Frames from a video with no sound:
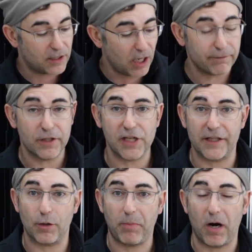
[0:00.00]
the coverage
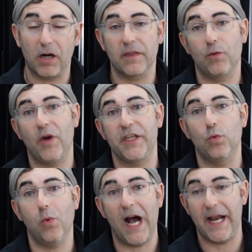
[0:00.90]
on your part the way
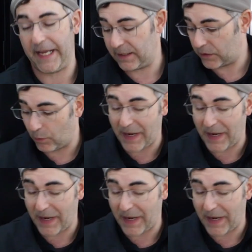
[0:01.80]
you want it. So